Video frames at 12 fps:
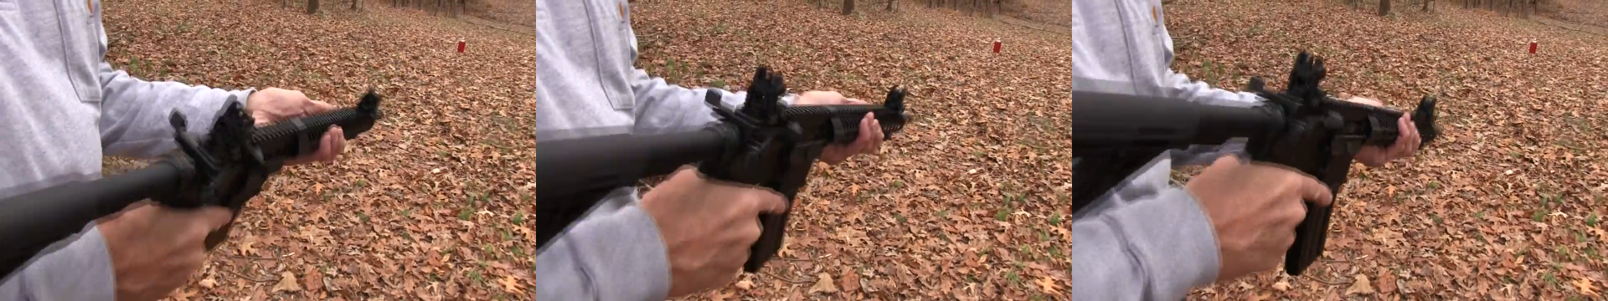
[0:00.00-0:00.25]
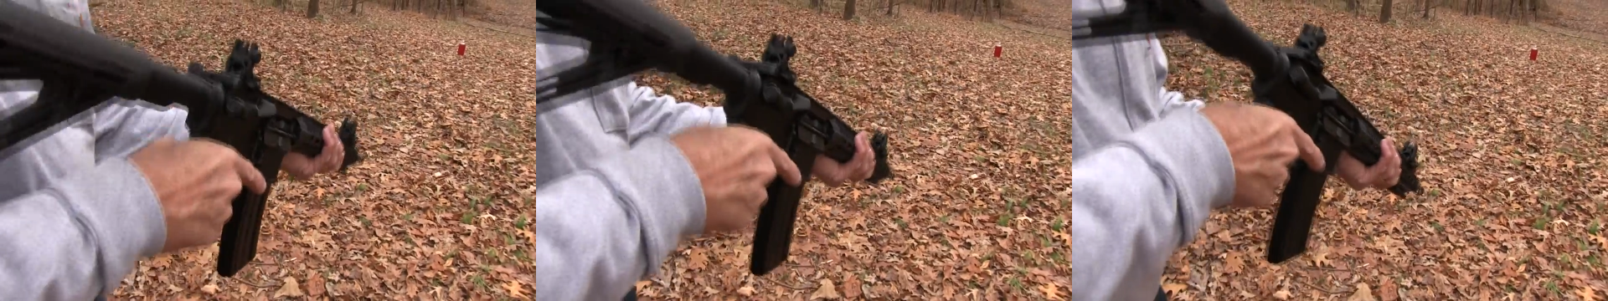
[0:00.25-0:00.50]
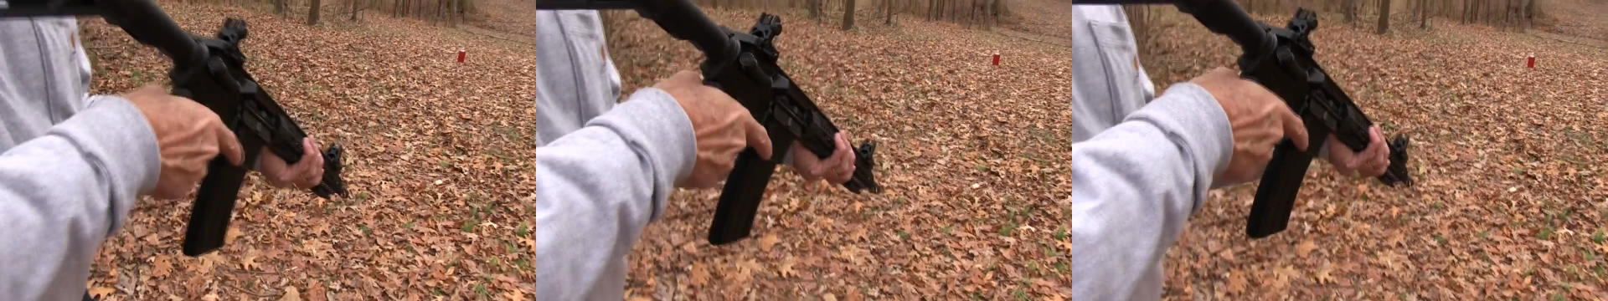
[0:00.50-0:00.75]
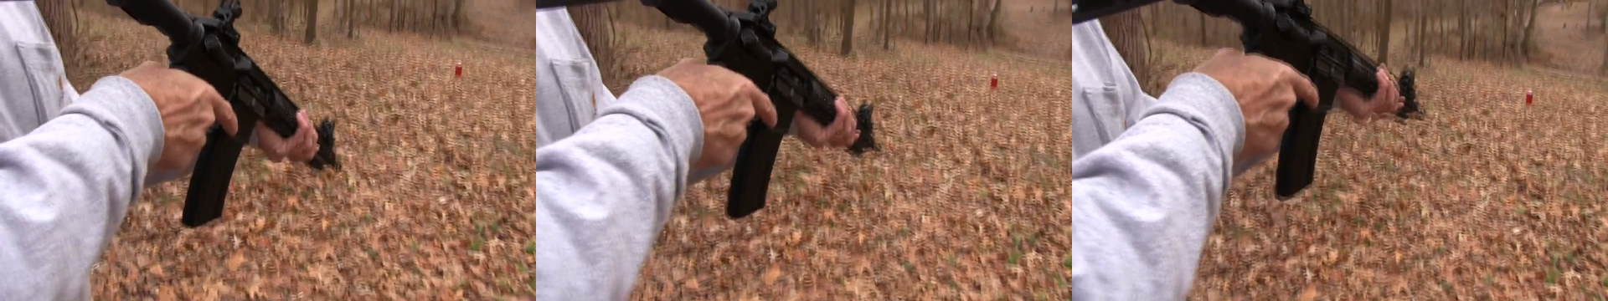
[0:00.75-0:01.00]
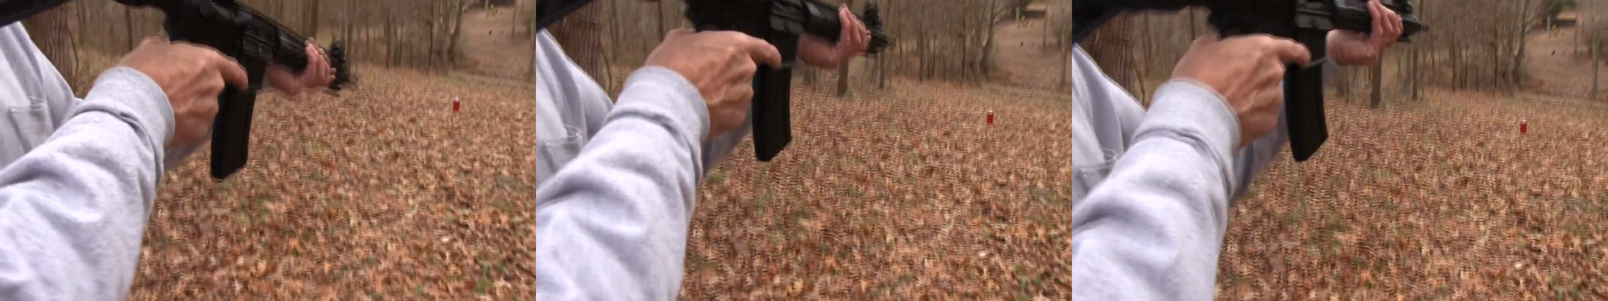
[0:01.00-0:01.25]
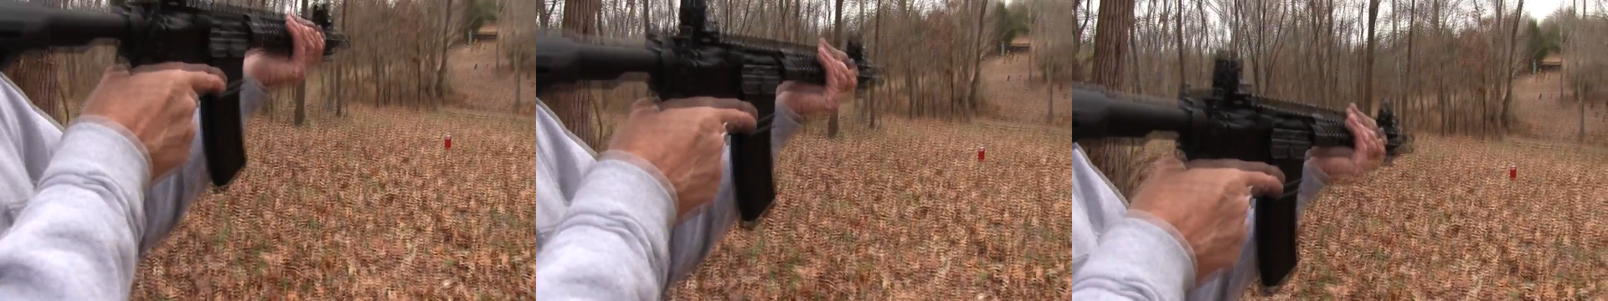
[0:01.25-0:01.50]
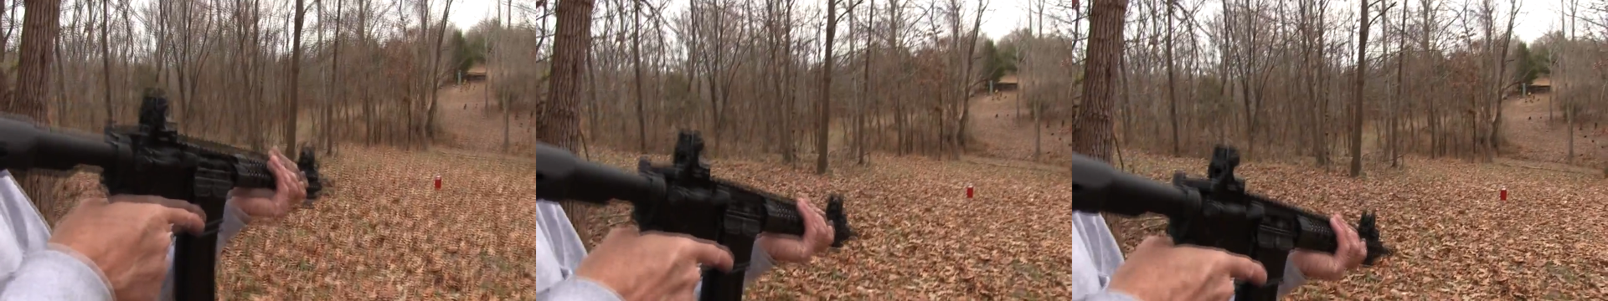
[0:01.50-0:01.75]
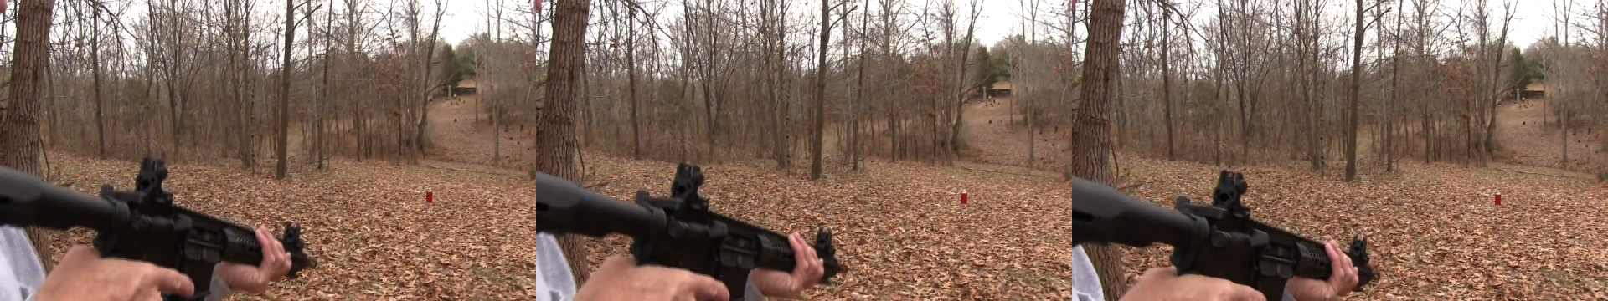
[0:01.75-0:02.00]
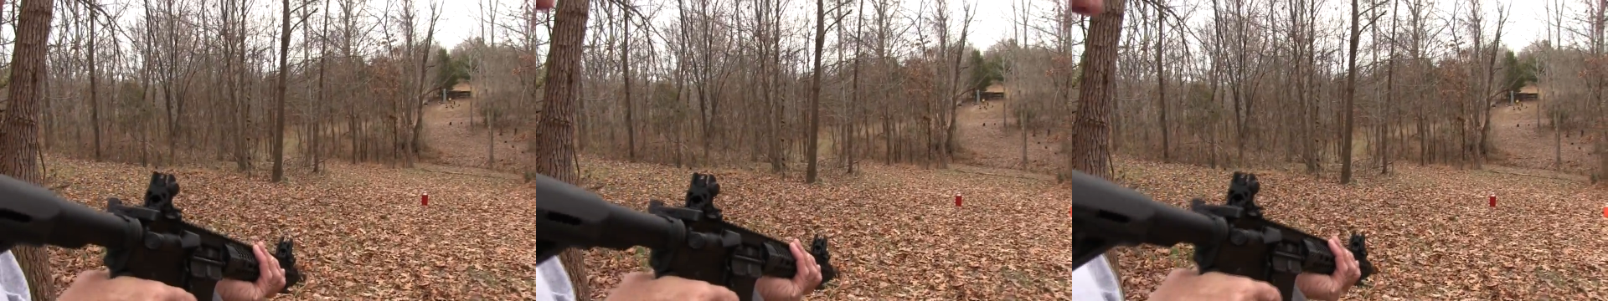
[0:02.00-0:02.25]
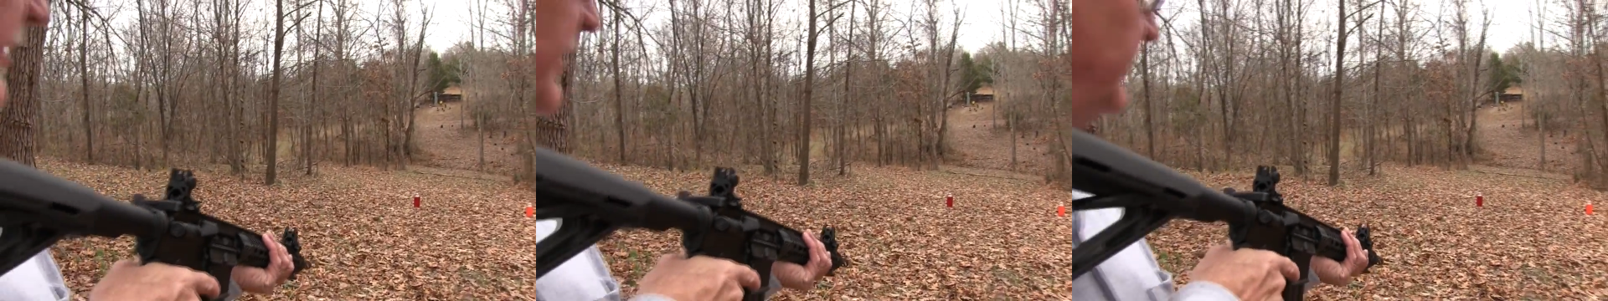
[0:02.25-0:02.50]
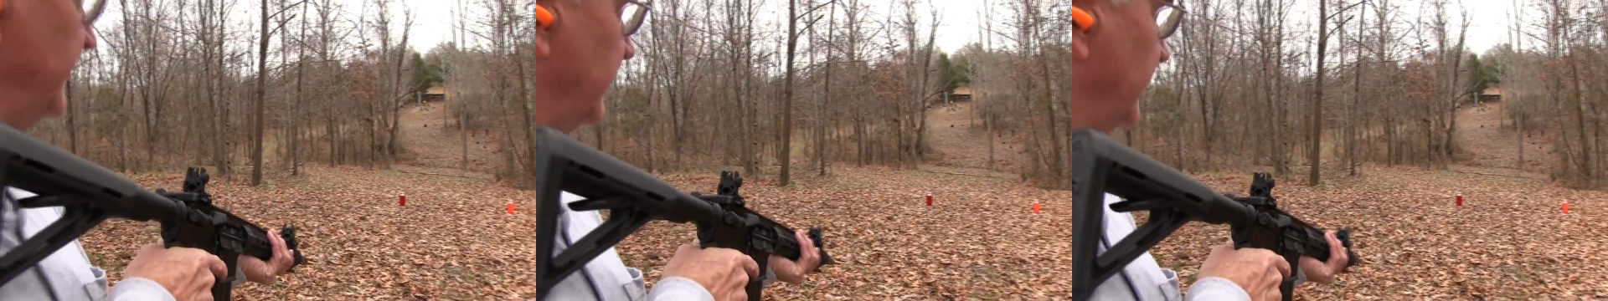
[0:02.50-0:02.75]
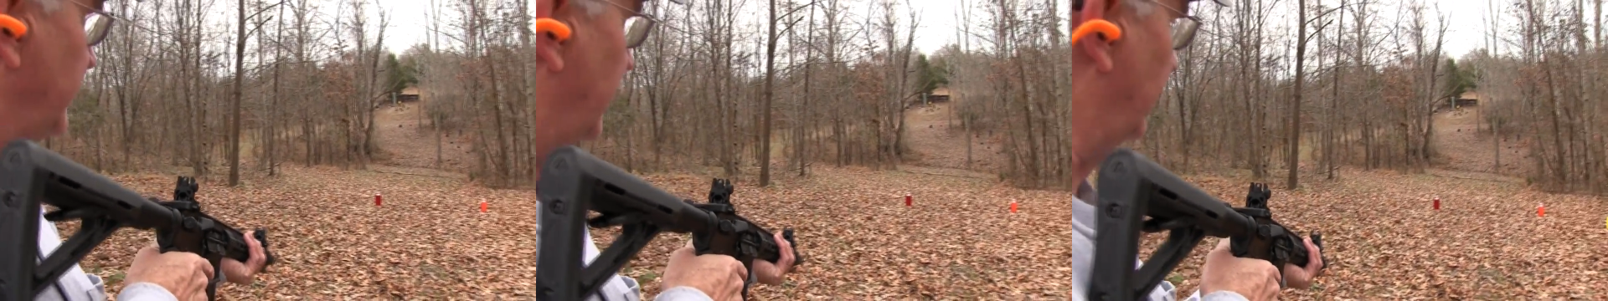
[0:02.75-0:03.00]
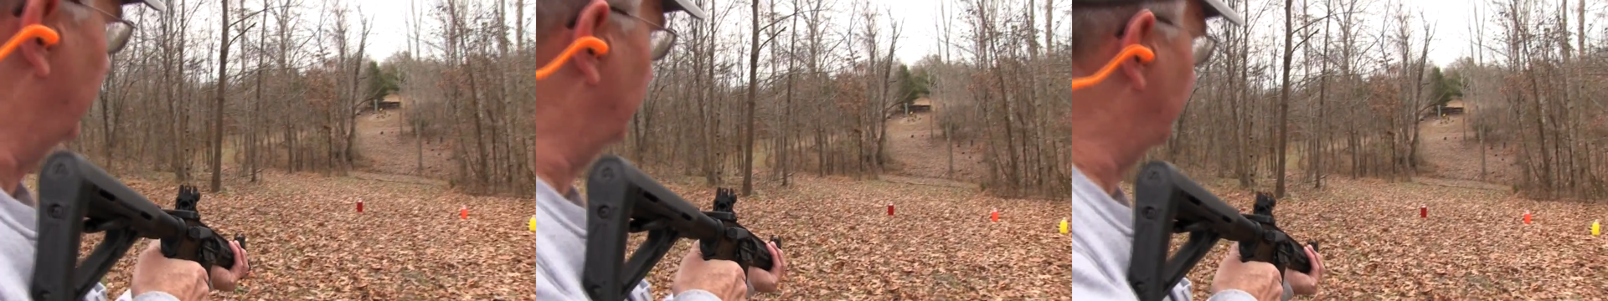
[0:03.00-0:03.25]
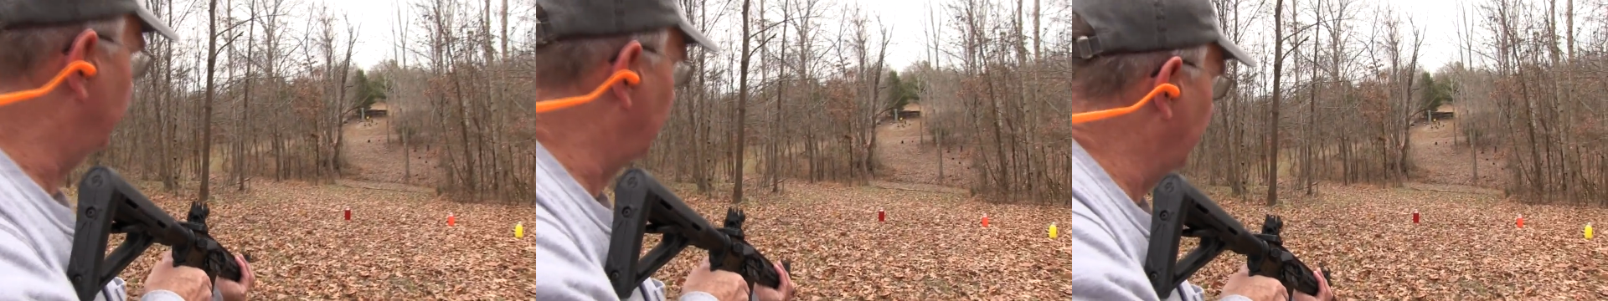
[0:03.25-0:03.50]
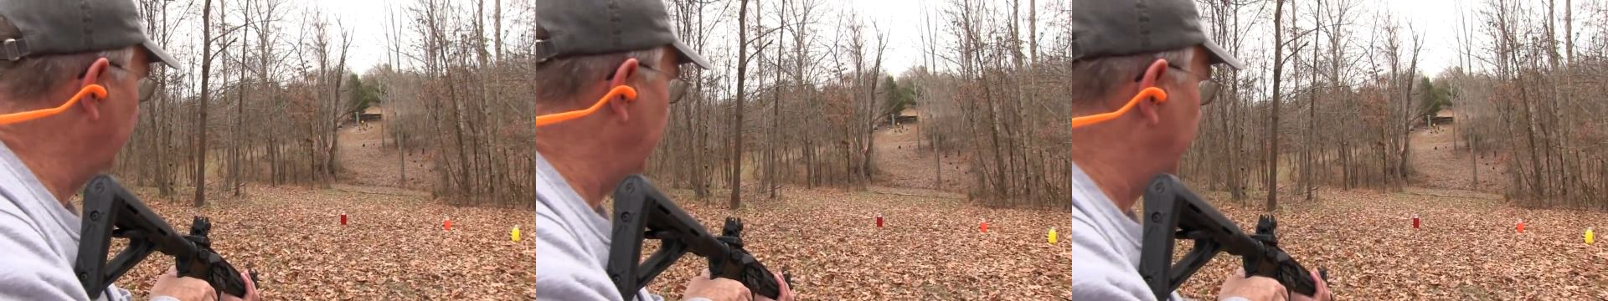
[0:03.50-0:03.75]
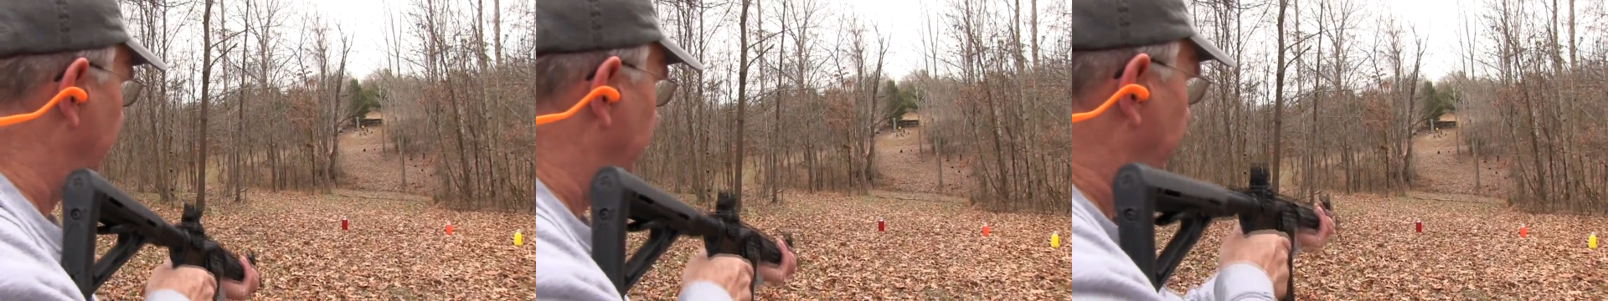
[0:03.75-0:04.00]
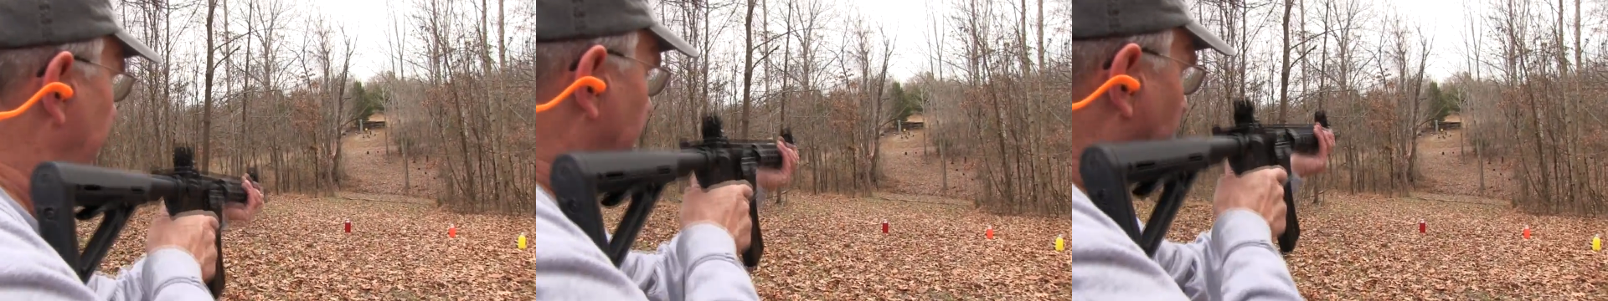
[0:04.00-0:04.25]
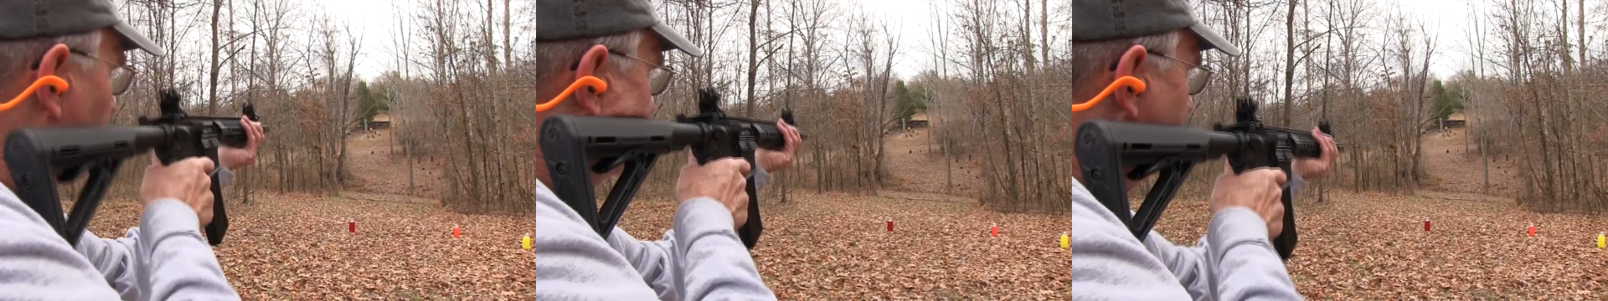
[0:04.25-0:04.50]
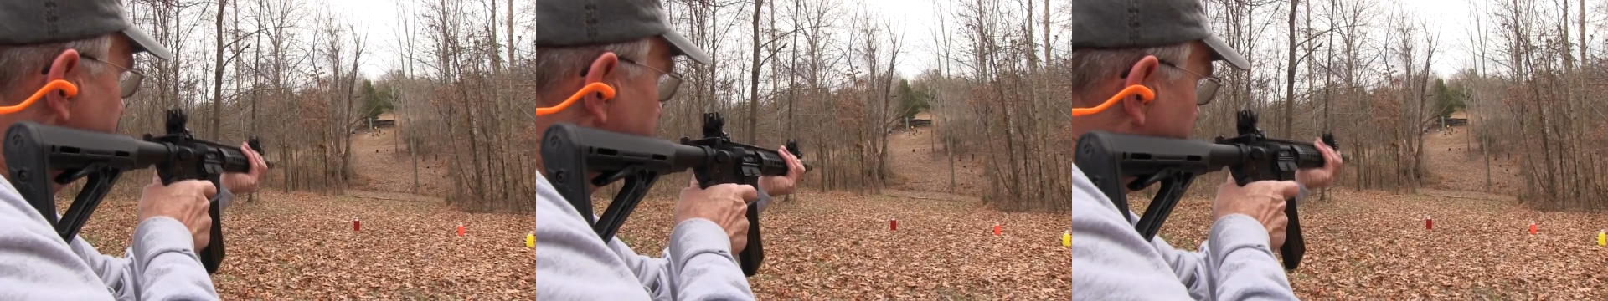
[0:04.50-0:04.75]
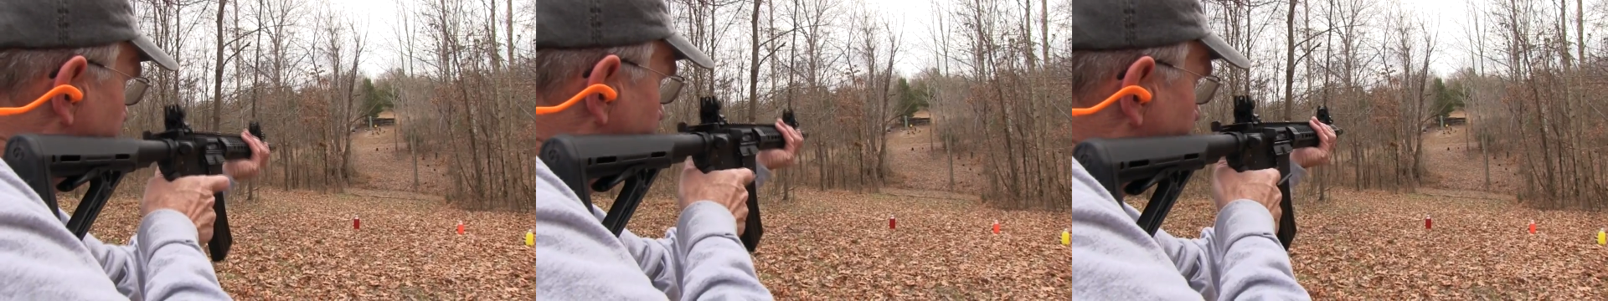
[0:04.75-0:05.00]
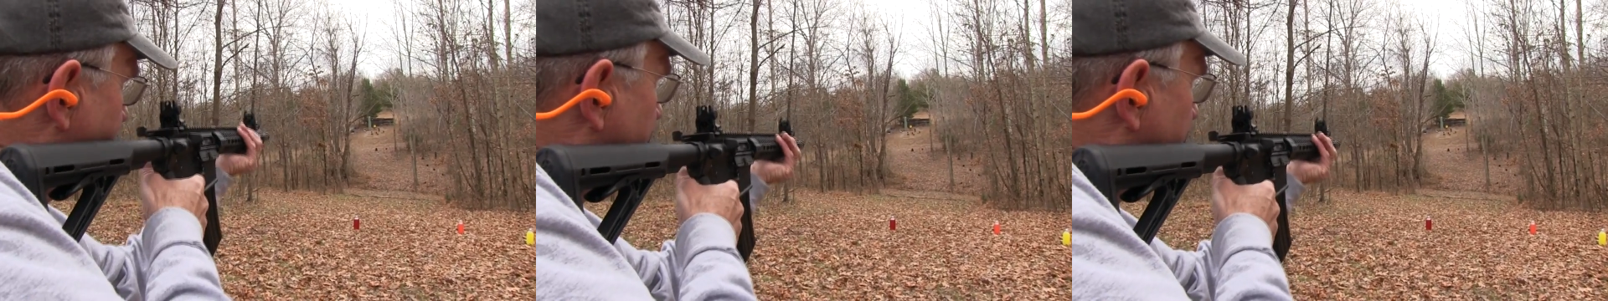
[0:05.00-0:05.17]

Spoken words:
(no speaker visible)